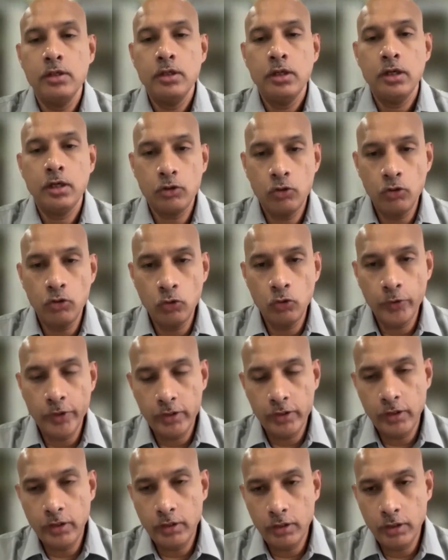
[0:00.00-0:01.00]
ago
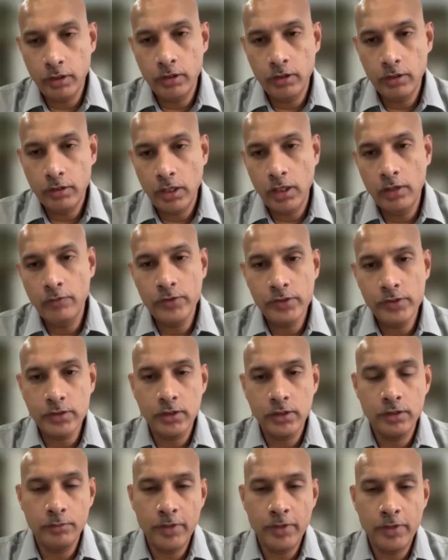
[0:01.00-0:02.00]
when I was
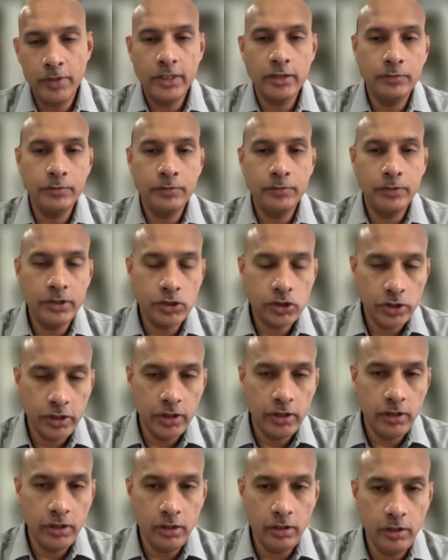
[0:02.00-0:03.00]
a management
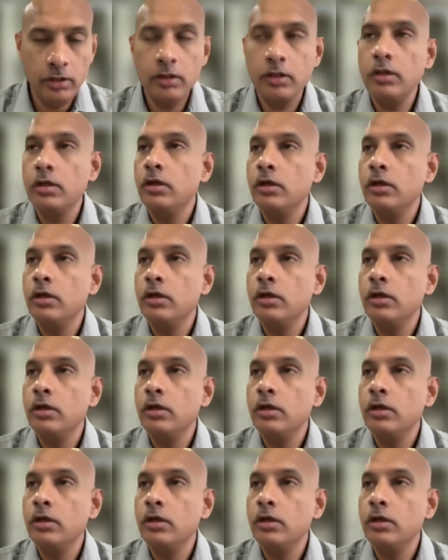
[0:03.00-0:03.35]
trainee